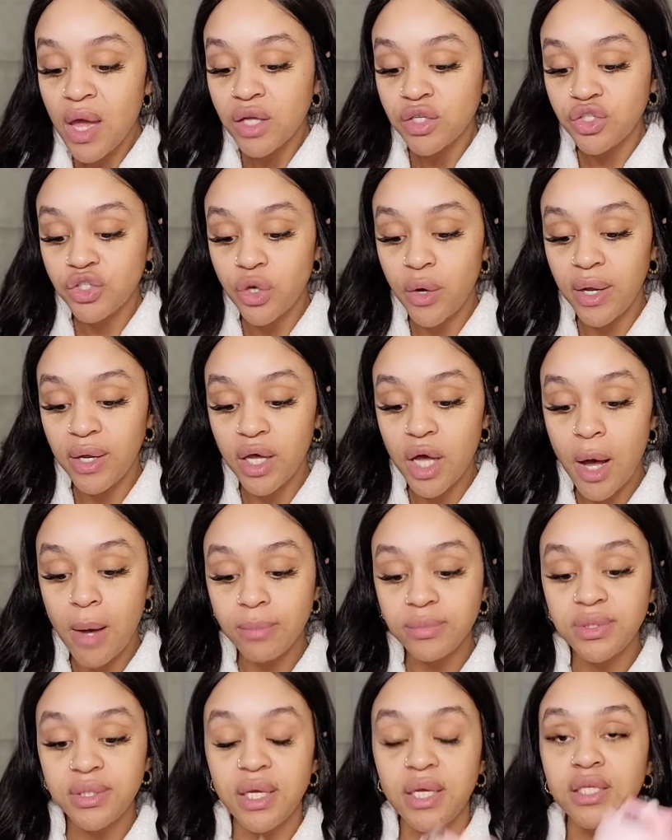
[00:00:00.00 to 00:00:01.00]
So it
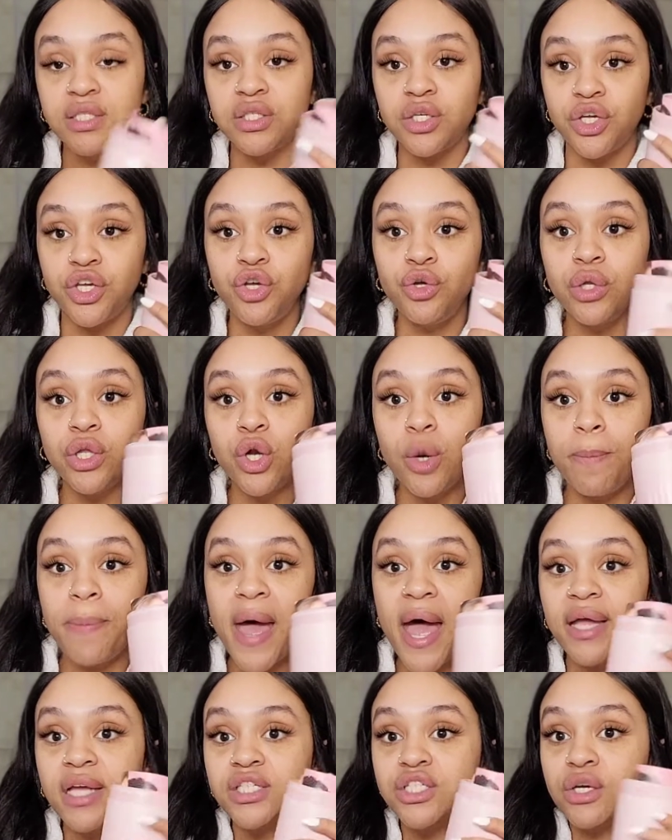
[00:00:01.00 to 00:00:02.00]
comes in a cute little
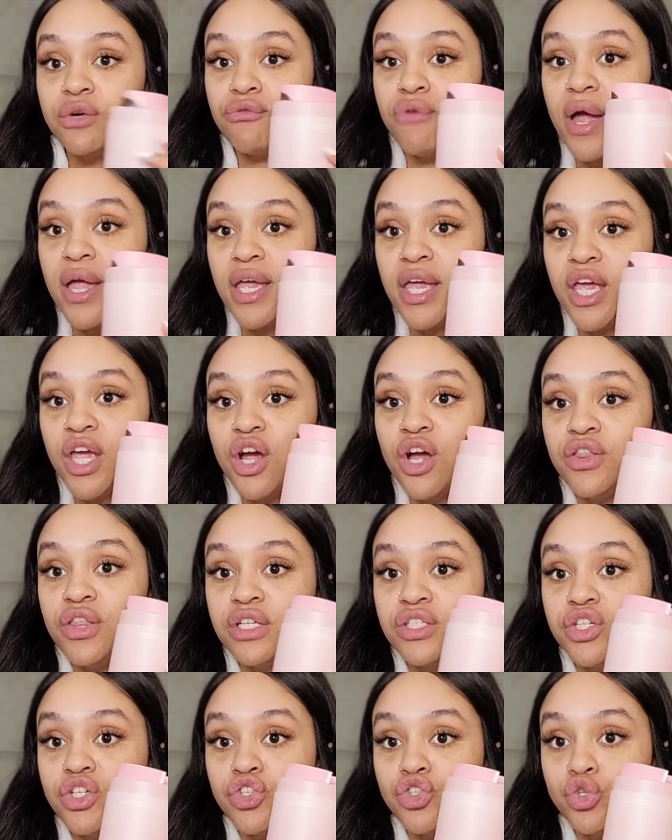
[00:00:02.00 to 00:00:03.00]
packaging right here.
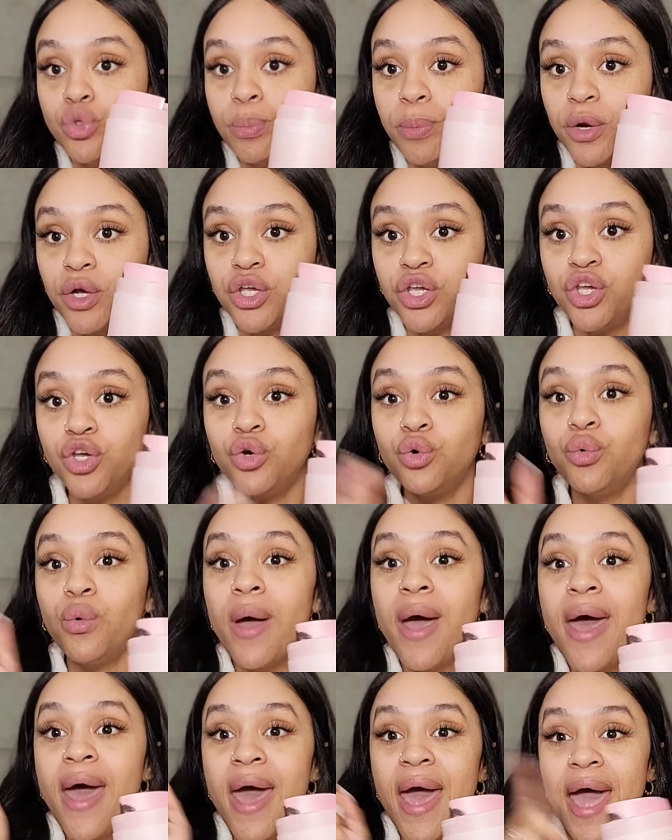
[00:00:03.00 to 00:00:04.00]
This is super
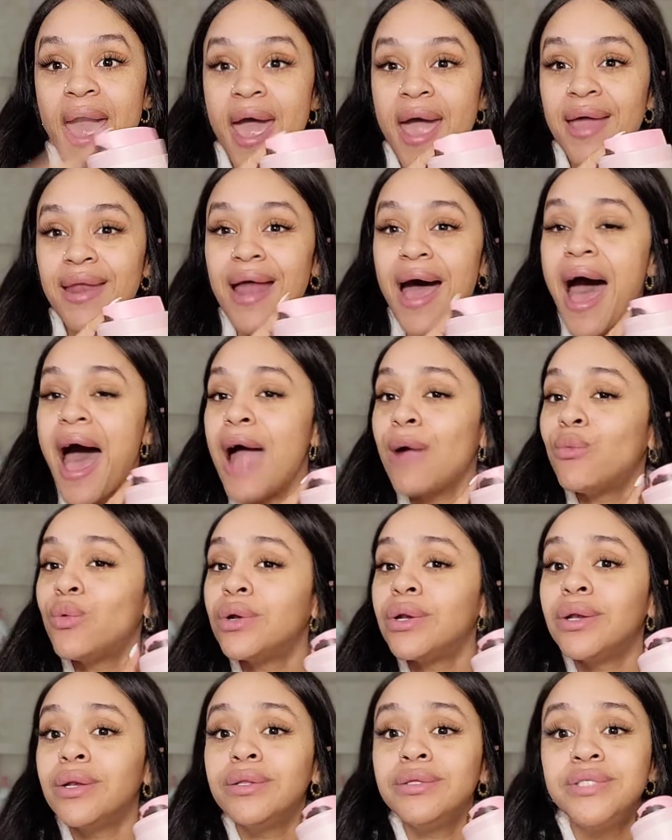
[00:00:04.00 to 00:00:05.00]
cute, and I
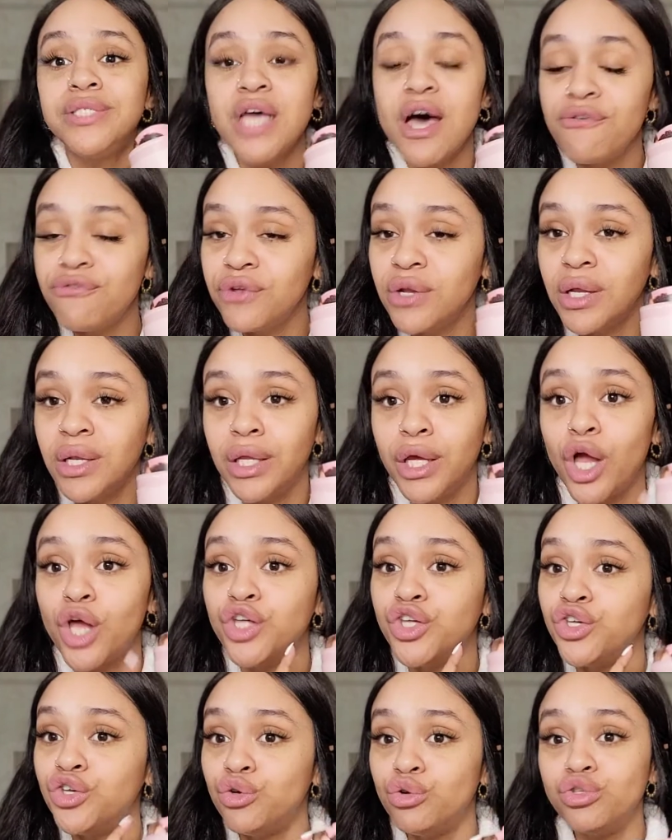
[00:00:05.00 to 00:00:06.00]
will definitely
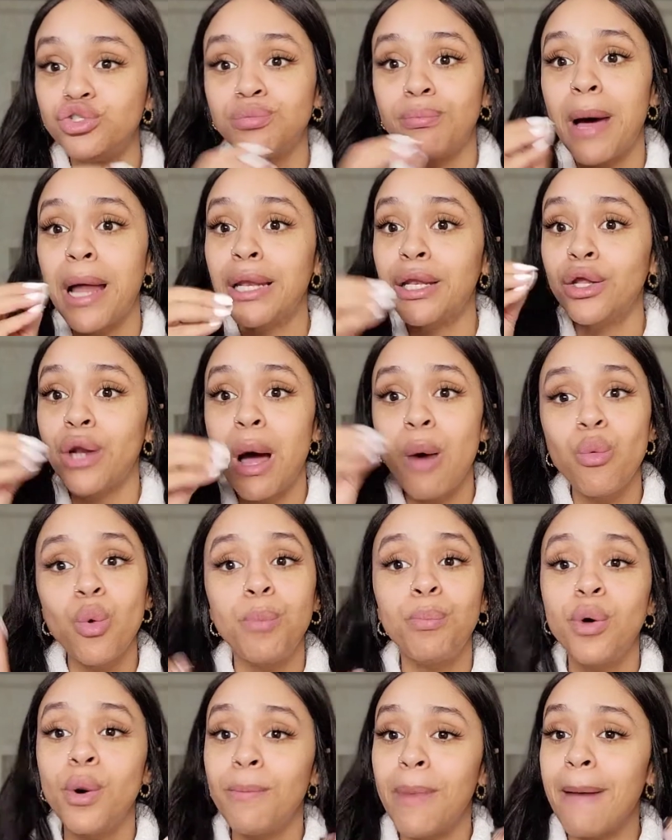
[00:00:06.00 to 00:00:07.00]
use I
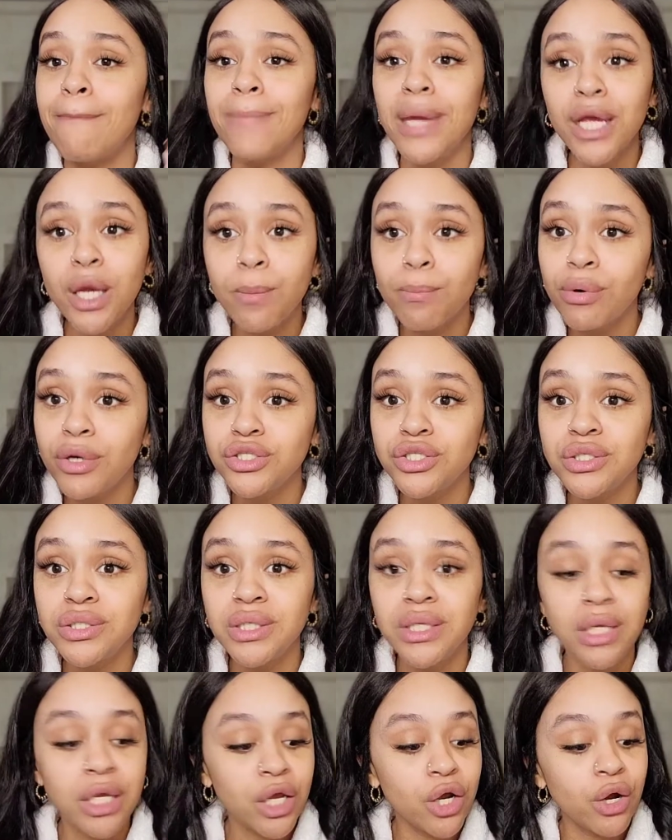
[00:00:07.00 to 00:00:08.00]
will put my makeup brushes
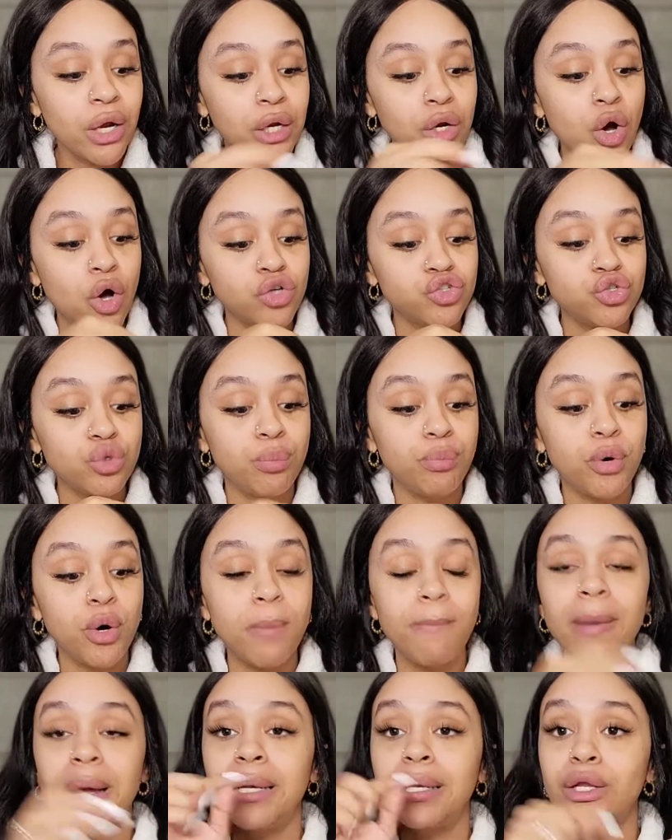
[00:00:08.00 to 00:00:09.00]
in here and also
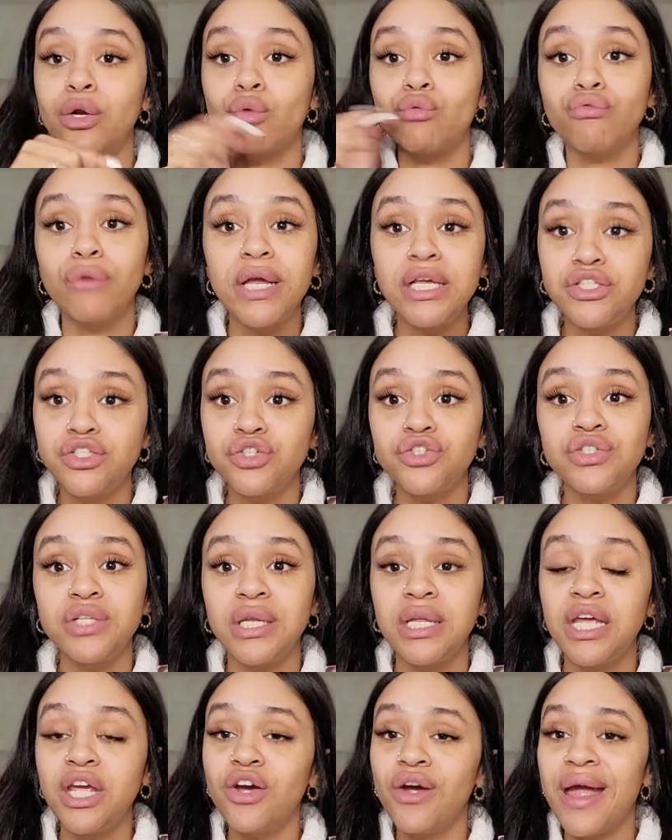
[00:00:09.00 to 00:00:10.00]
put my little razors
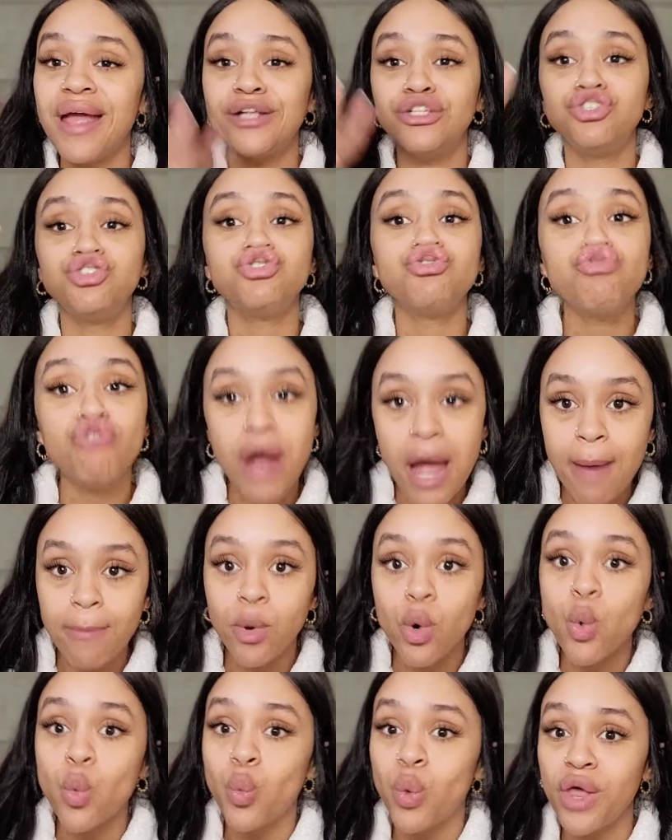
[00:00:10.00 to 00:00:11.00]
in here and
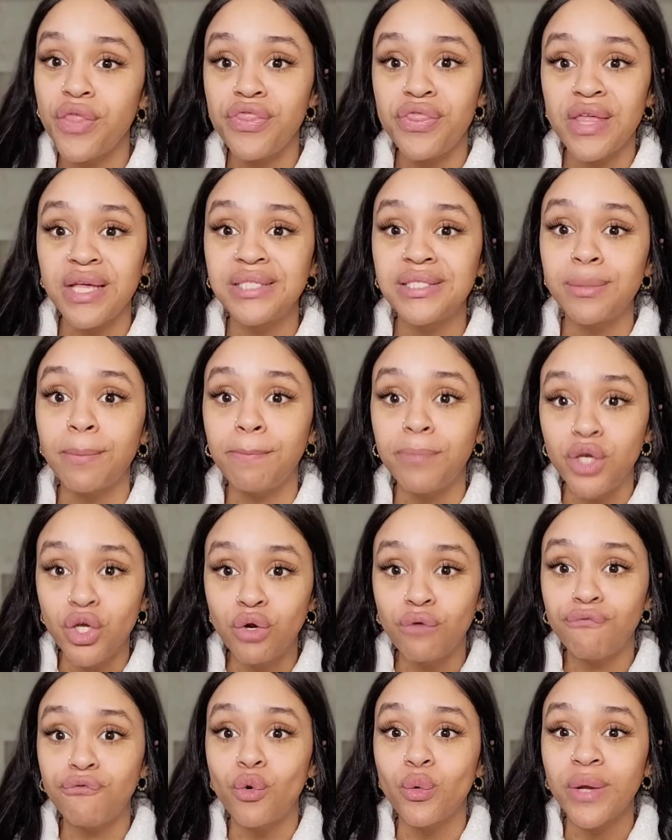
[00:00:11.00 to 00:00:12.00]
travel with this
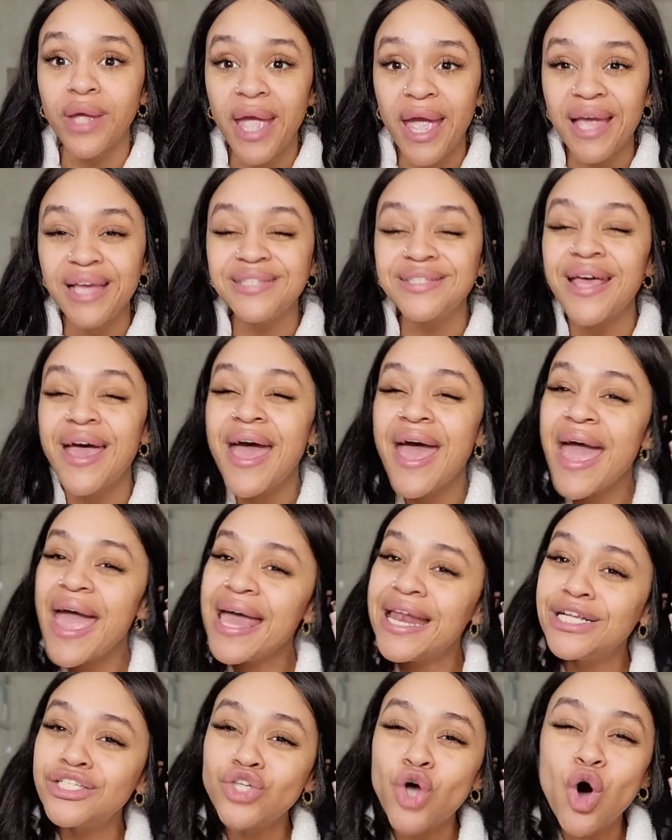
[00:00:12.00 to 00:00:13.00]
beautiful case.
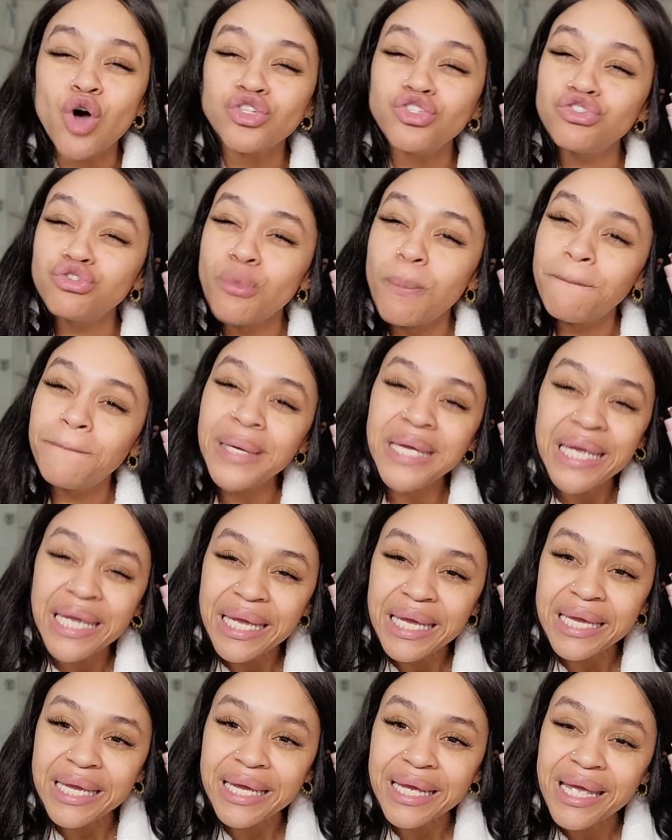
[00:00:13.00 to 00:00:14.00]
And it's also
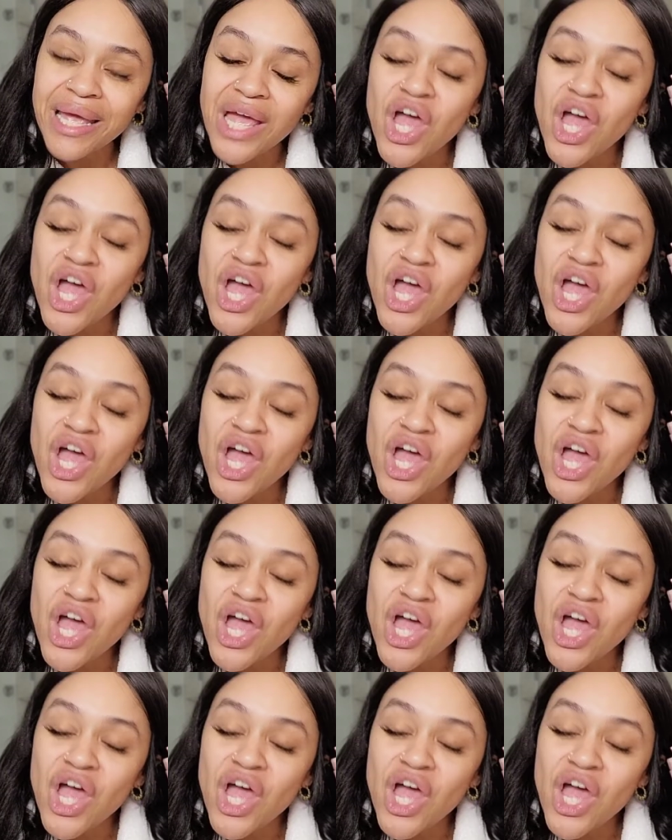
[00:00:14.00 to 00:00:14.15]
pink.